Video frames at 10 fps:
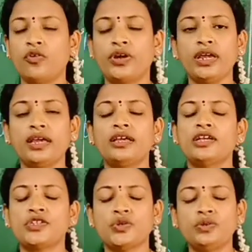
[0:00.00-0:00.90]
Okay,
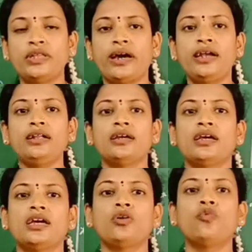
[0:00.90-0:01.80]
so that
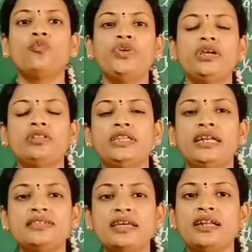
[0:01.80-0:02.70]
there
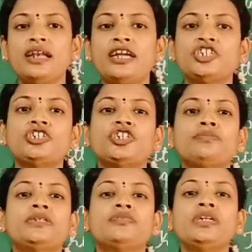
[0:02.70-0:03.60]
is a relationship
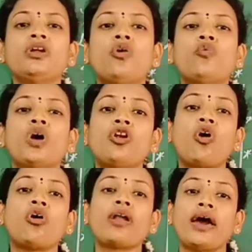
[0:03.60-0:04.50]
between one
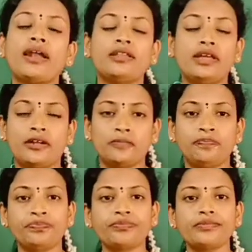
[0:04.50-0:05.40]
on another.
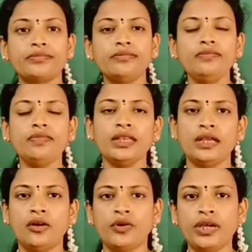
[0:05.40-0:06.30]

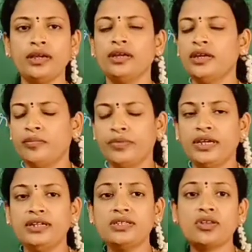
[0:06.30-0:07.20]
Okay,
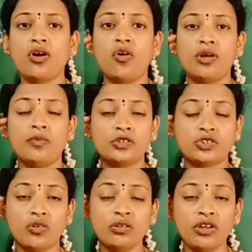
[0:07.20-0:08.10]
means almost
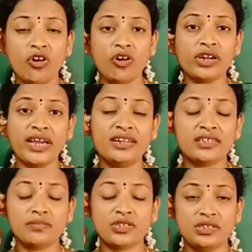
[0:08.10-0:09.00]
all the
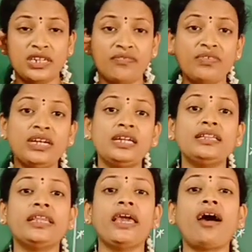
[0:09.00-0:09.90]
organisms, definitely
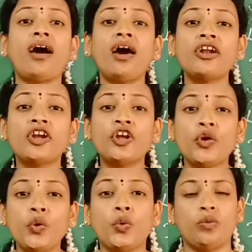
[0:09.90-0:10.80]
they are
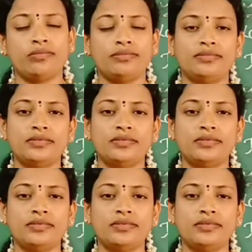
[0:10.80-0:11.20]
grown.